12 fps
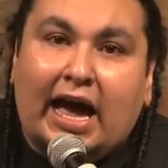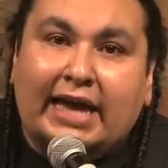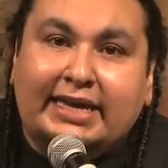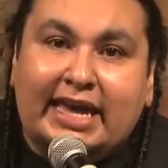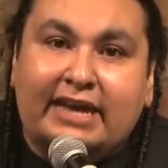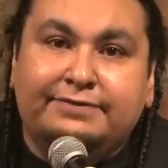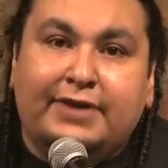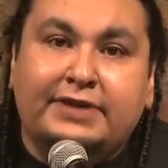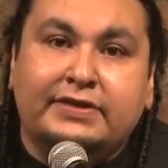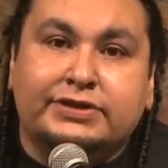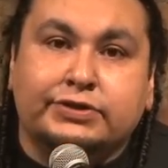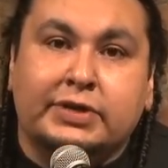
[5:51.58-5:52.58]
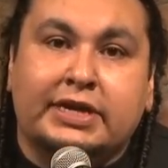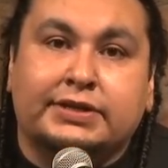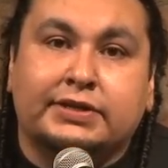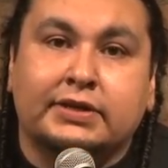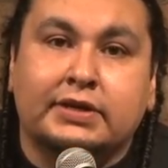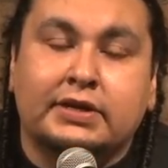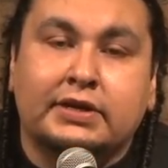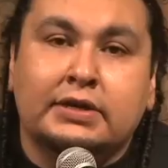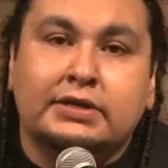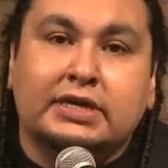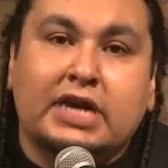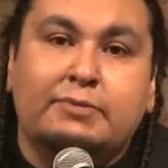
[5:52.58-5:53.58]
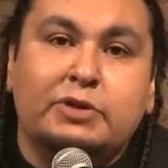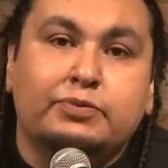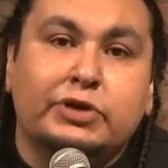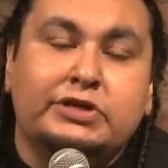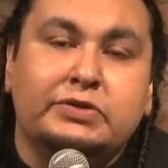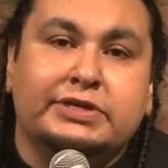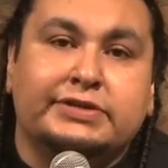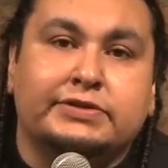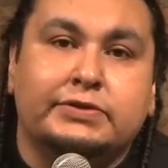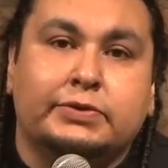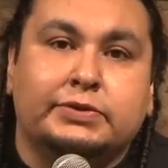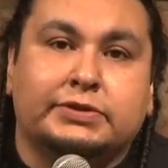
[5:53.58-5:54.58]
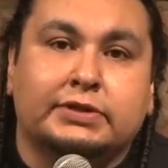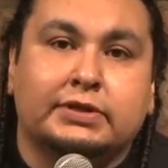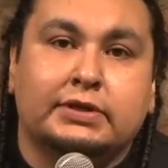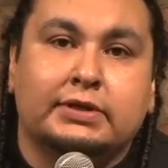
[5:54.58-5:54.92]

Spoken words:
I can't find the strength to come and bring you this news.